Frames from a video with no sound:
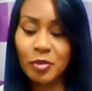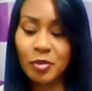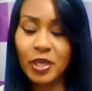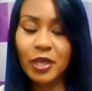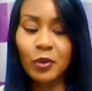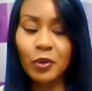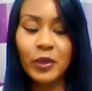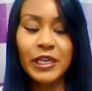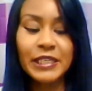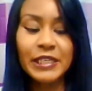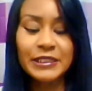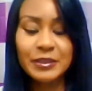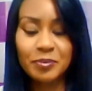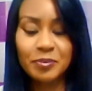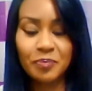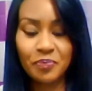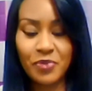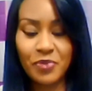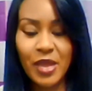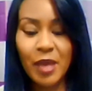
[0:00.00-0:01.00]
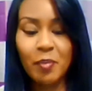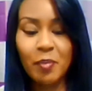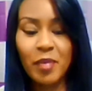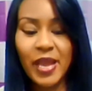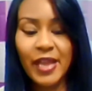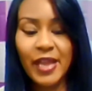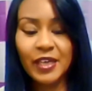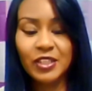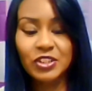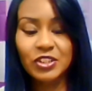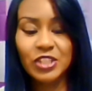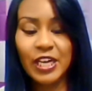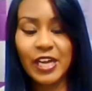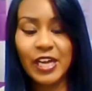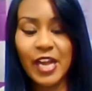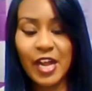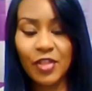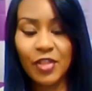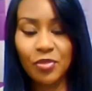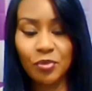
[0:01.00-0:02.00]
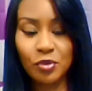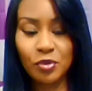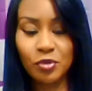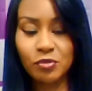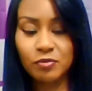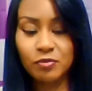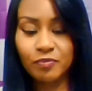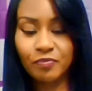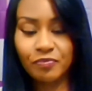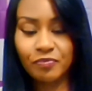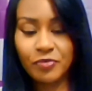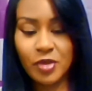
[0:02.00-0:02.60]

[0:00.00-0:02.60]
But anyways, I managed. I got through.